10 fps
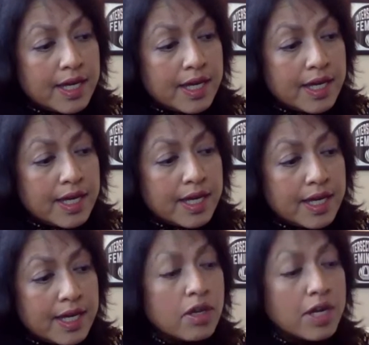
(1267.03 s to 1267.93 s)
The
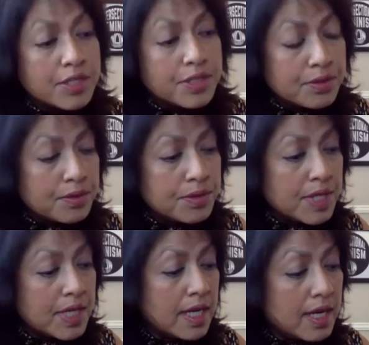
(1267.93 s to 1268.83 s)
Supreme Court decided
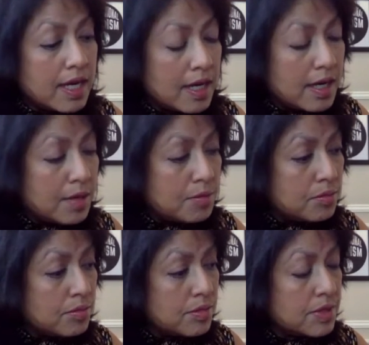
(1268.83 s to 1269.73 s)
not to
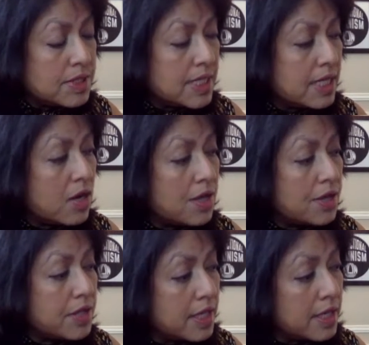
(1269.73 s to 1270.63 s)
take on
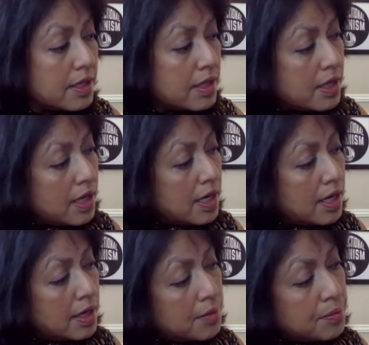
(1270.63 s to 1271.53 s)
the
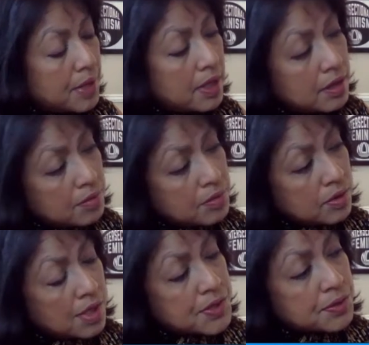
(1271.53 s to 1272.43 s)

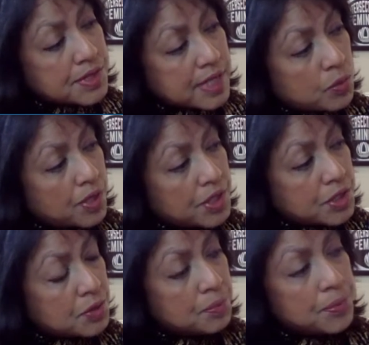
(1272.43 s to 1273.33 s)
lawsuits that wanted to
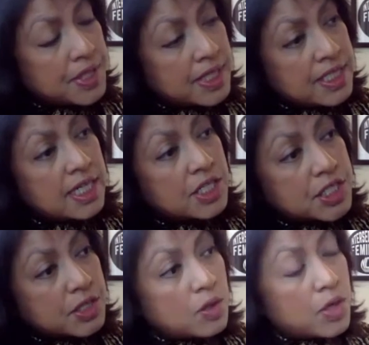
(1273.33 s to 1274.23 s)
put an injunction
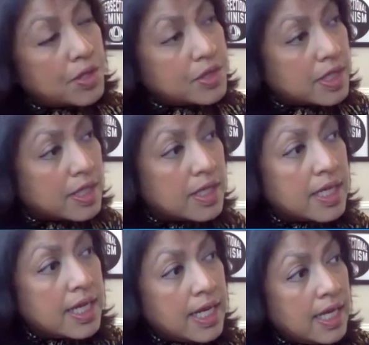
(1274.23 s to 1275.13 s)
on the
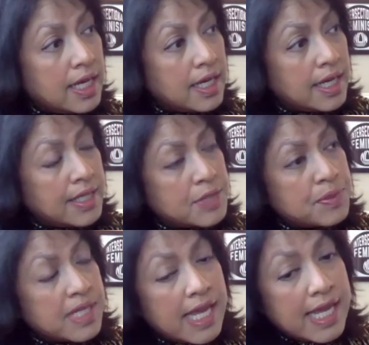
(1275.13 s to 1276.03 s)

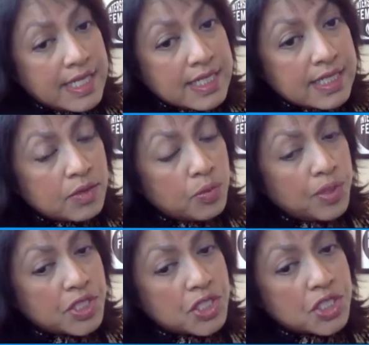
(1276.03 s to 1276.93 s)
SB 8,
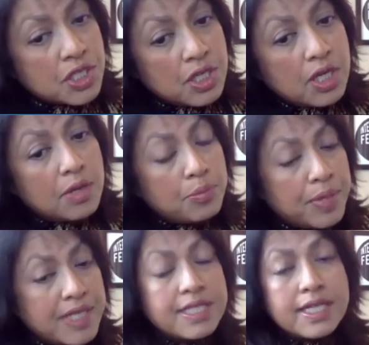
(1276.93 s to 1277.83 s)
which
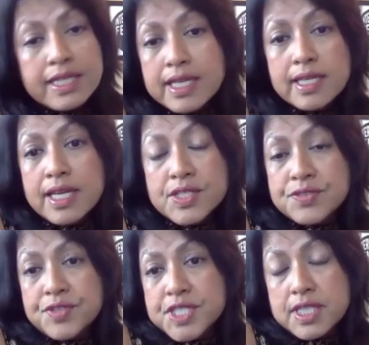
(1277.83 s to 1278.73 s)
basically allows
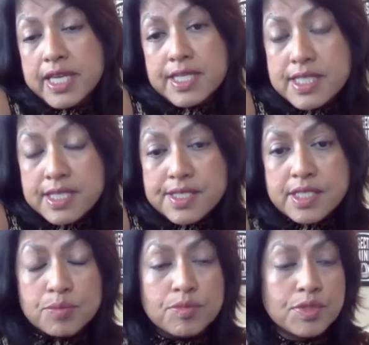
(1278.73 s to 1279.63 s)

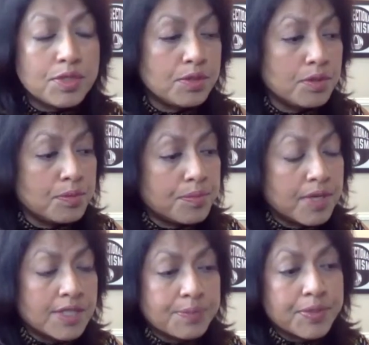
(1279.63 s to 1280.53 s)
vigilantism to
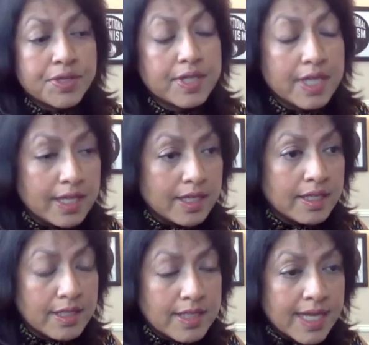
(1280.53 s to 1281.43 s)
prosper in
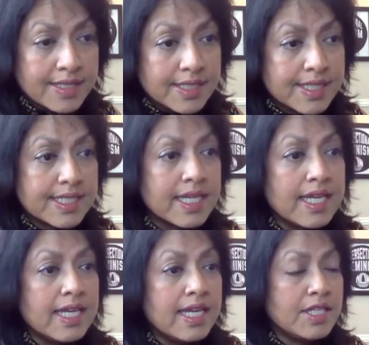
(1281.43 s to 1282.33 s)
Texas
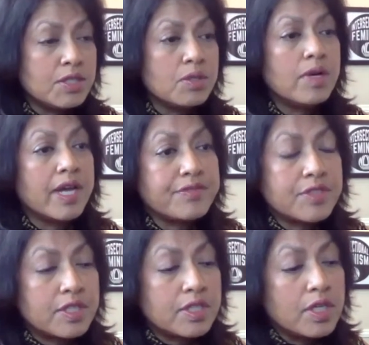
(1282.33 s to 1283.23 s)
and to go
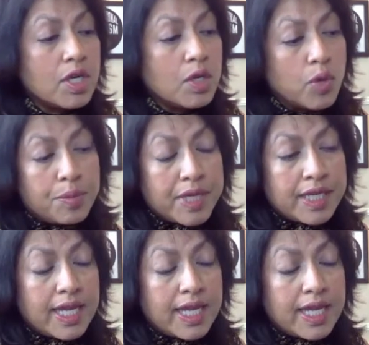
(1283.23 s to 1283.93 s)
after women.